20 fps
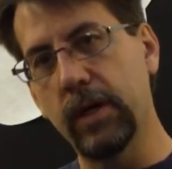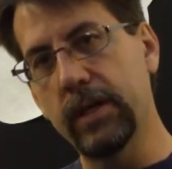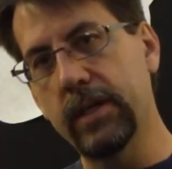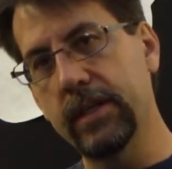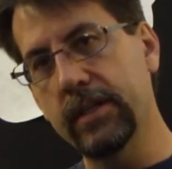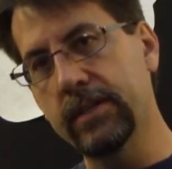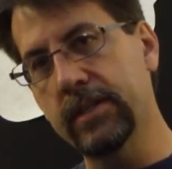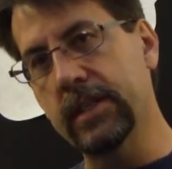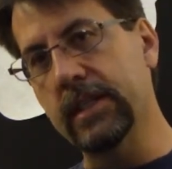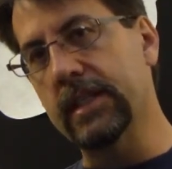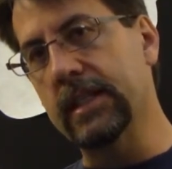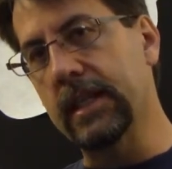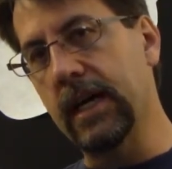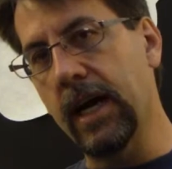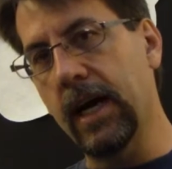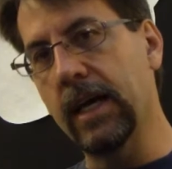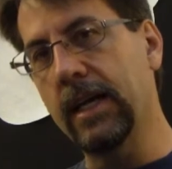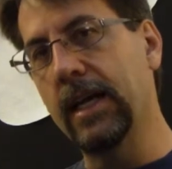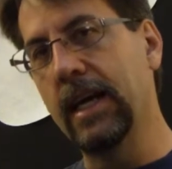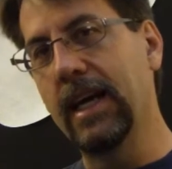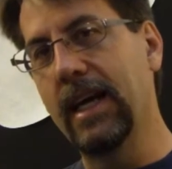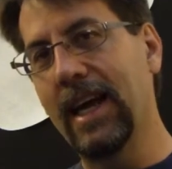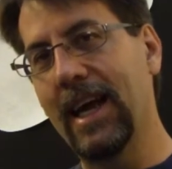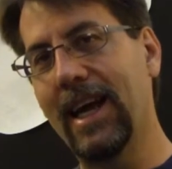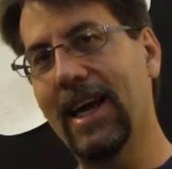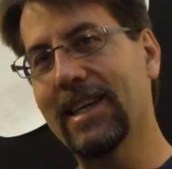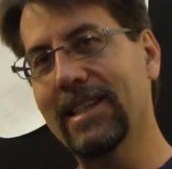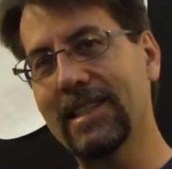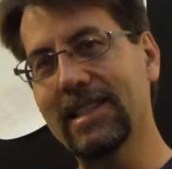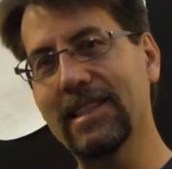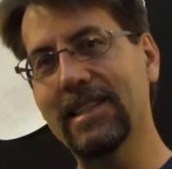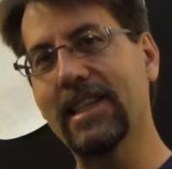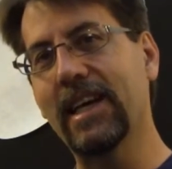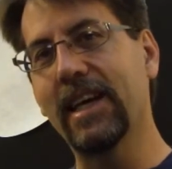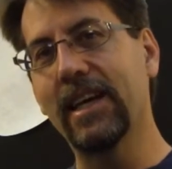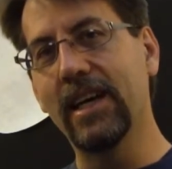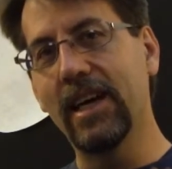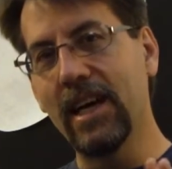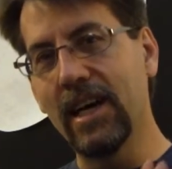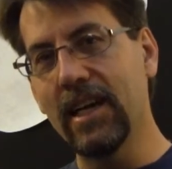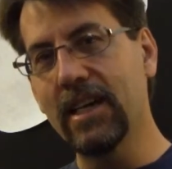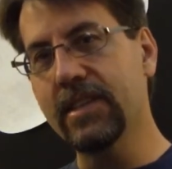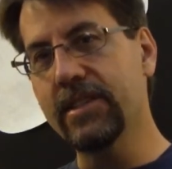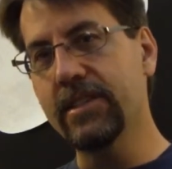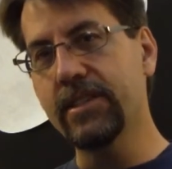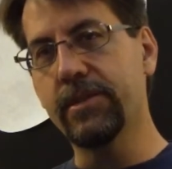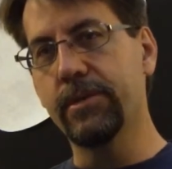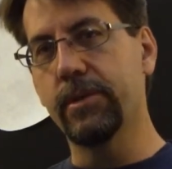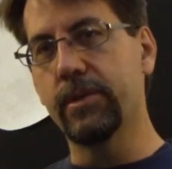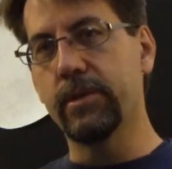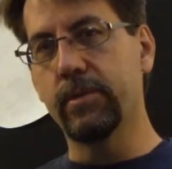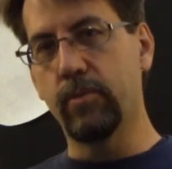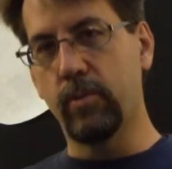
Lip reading: it is that God has to say to us through it.